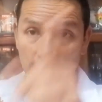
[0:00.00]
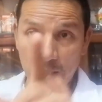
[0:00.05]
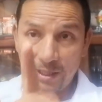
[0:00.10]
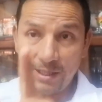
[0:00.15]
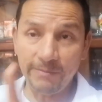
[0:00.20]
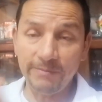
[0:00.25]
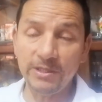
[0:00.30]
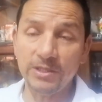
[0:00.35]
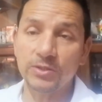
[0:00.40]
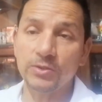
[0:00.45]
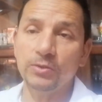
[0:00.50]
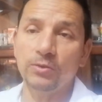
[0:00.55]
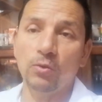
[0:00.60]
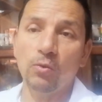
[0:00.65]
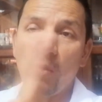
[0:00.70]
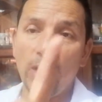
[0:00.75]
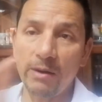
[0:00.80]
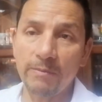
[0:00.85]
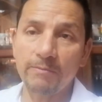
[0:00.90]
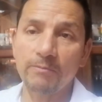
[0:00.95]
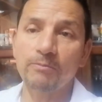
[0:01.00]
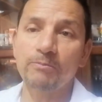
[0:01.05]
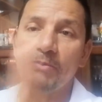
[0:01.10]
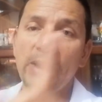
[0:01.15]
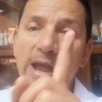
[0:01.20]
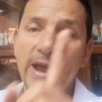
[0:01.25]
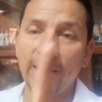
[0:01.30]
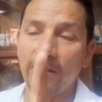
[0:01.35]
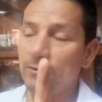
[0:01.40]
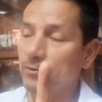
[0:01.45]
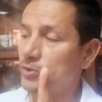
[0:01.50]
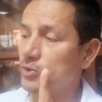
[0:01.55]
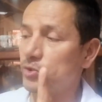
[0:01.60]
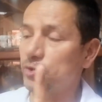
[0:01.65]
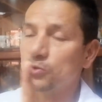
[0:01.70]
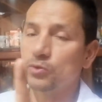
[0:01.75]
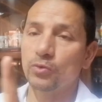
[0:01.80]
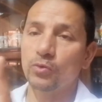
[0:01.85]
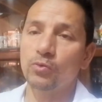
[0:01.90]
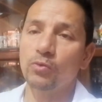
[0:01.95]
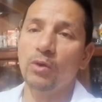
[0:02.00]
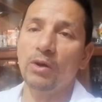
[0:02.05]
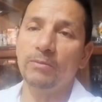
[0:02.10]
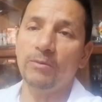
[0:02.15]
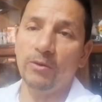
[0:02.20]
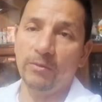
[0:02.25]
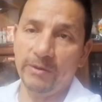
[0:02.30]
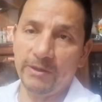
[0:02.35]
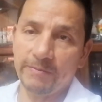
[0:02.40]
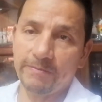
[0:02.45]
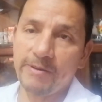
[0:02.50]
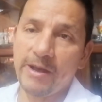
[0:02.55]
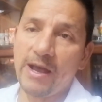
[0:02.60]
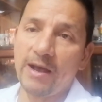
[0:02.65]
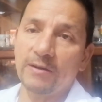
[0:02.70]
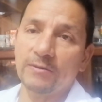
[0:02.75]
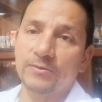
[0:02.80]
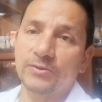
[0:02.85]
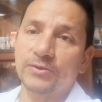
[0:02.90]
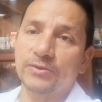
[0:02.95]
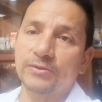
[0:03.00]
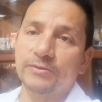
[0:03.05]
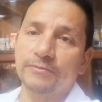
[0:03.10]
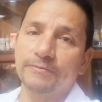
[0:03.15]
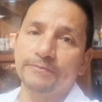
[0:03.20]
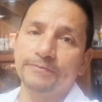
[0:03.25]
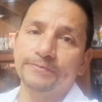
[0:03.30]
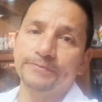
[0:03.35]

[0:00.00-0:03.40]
Let me do one moment, pause.